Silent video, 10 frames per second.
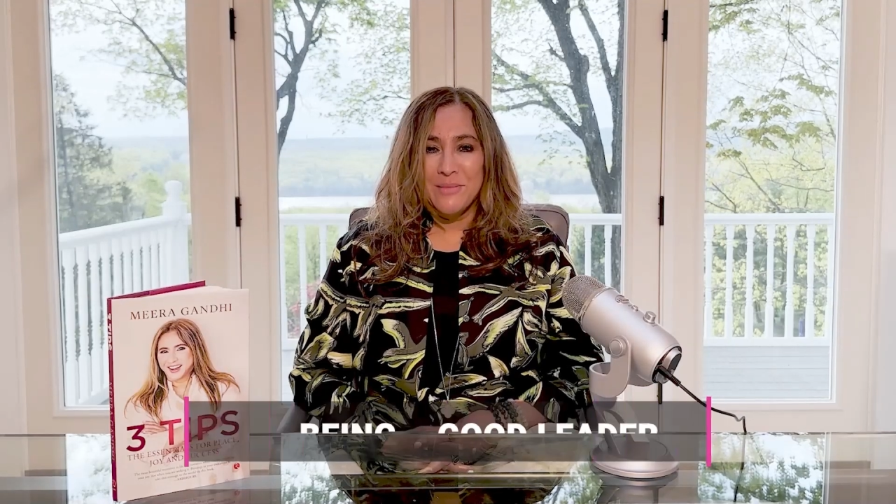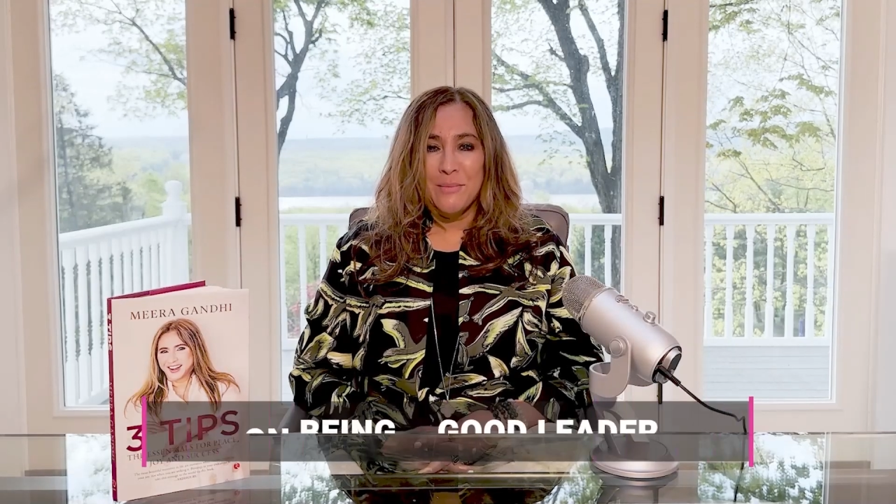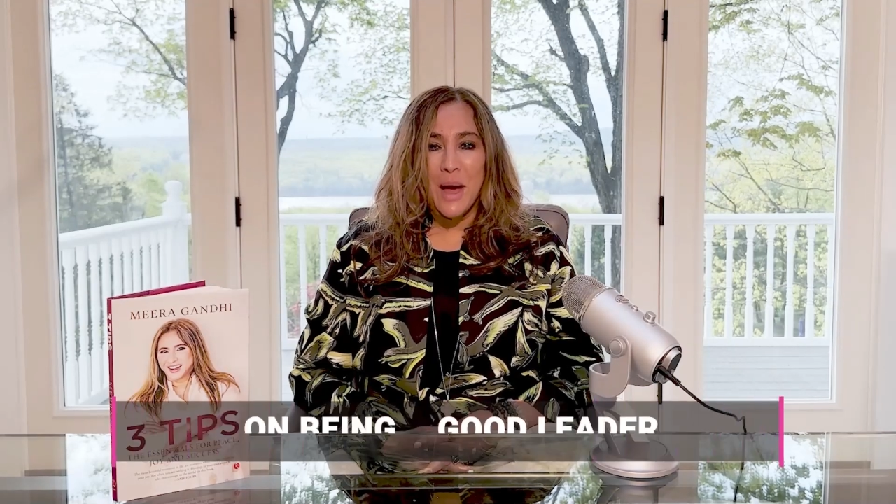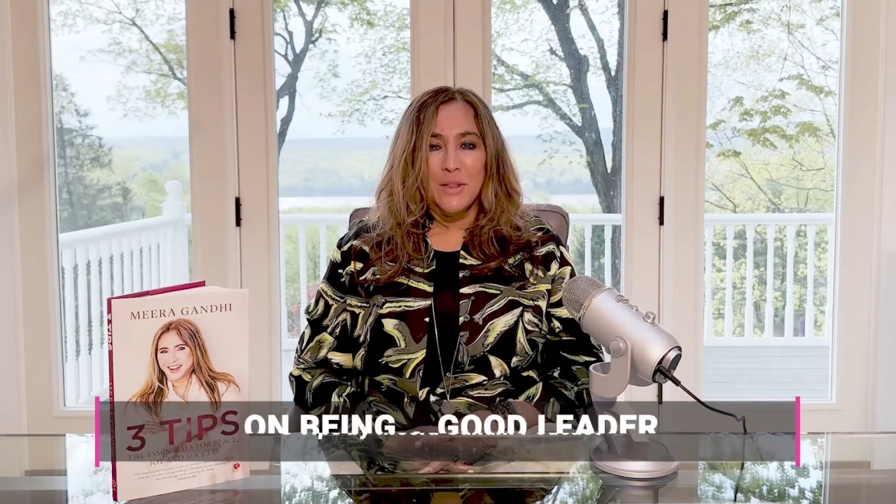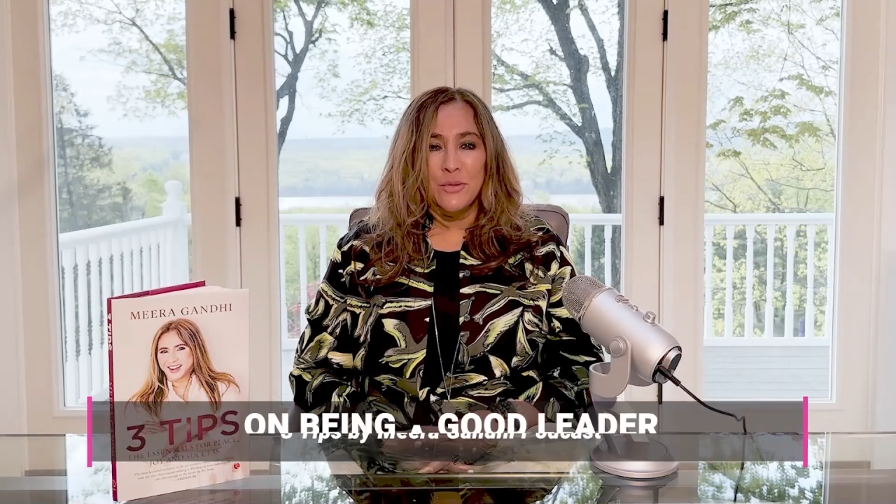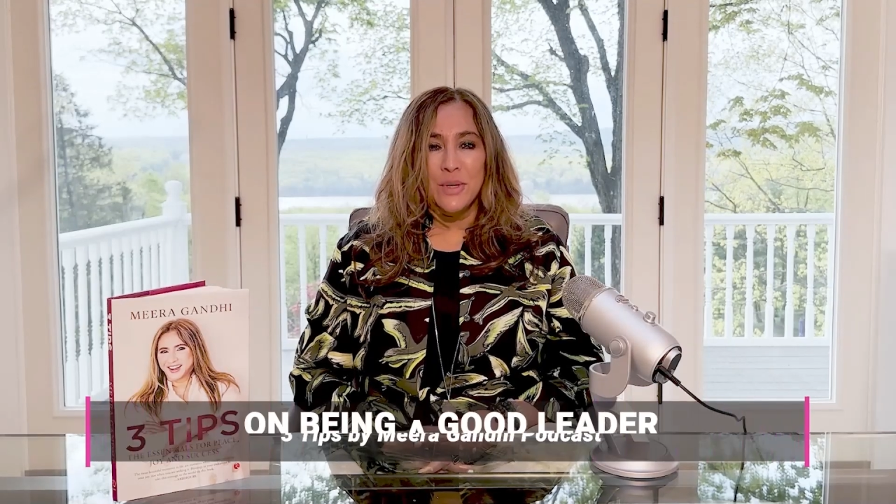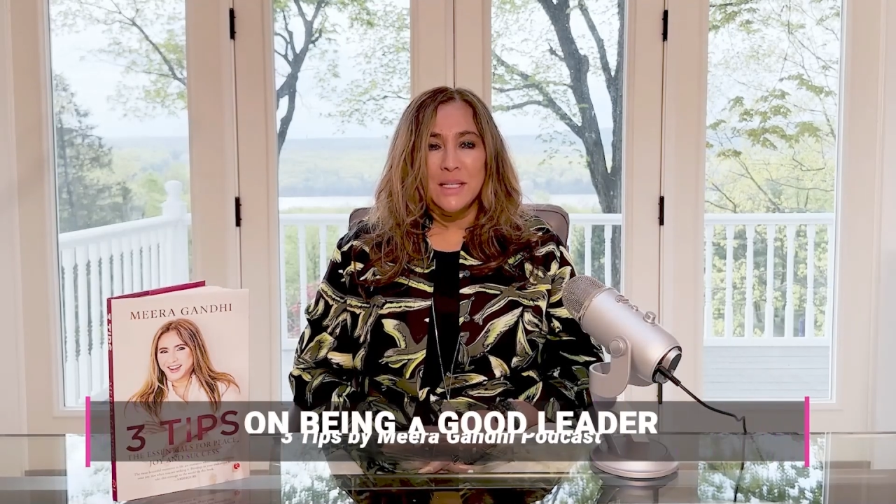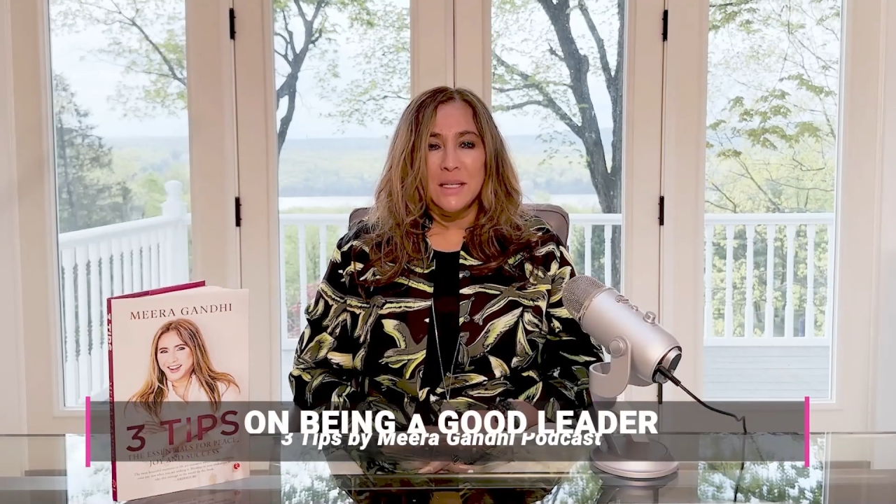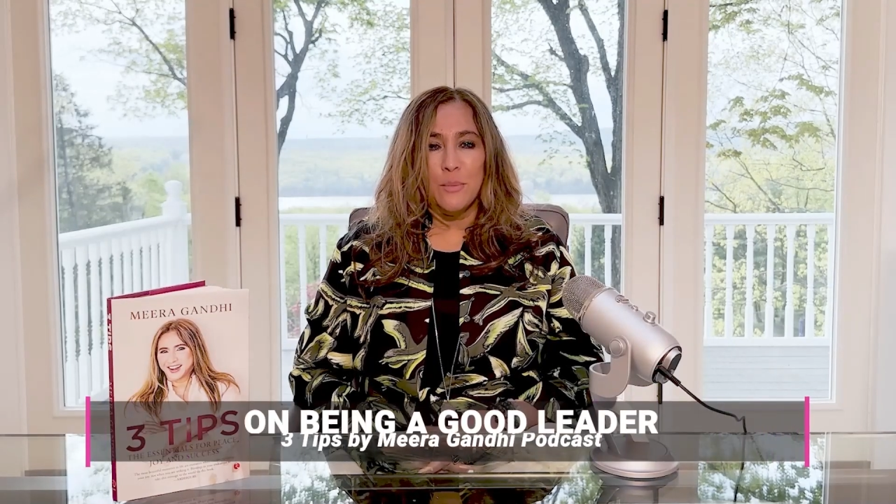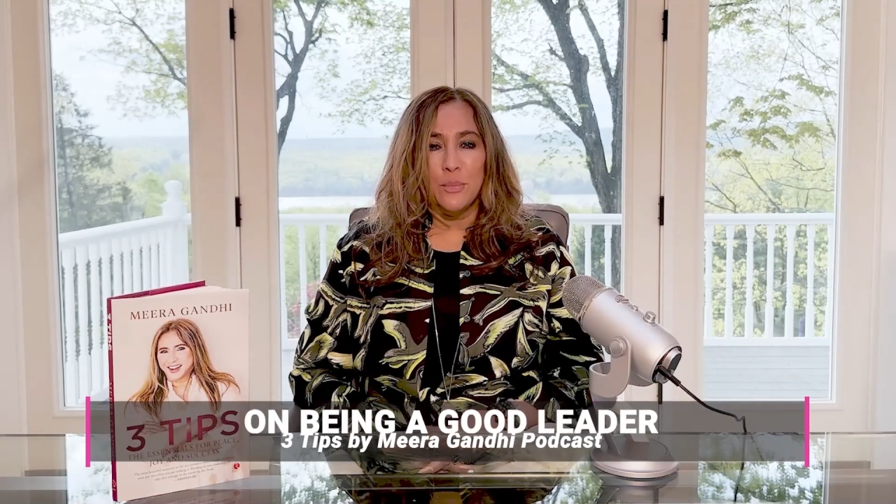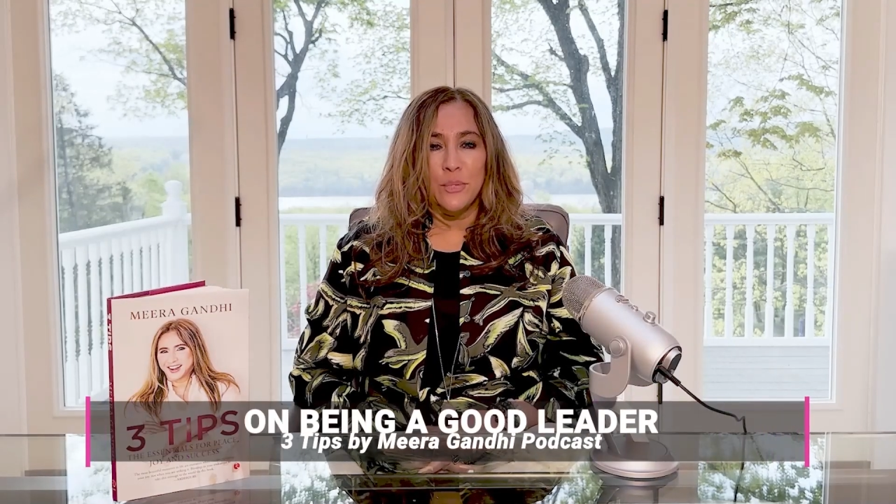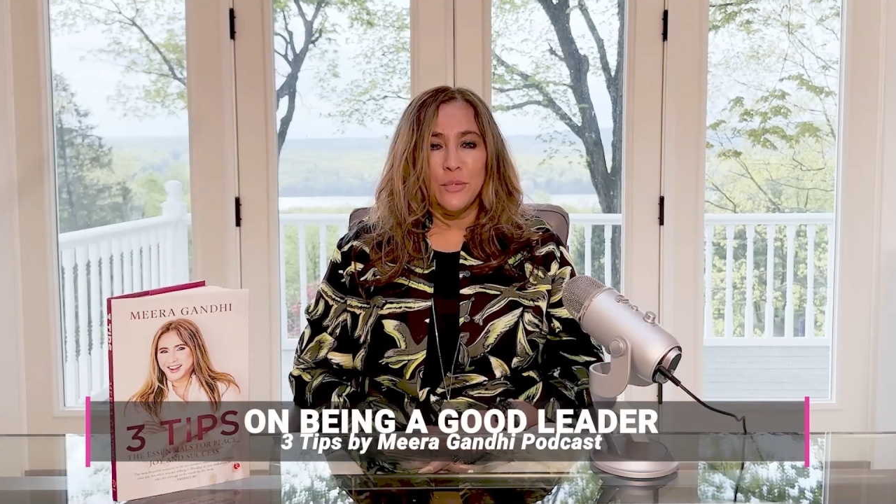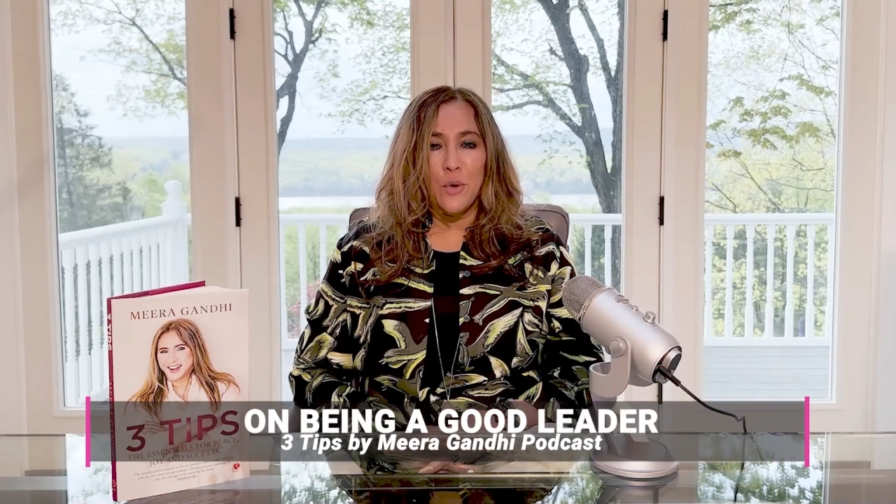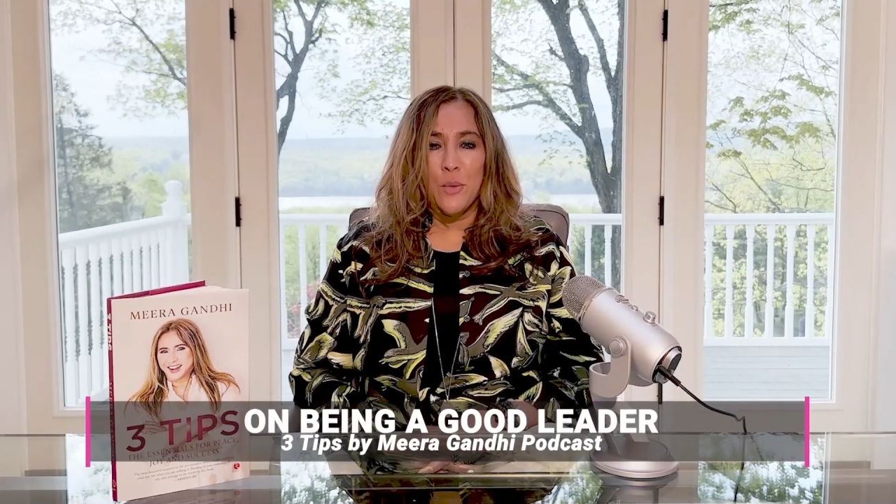my three tips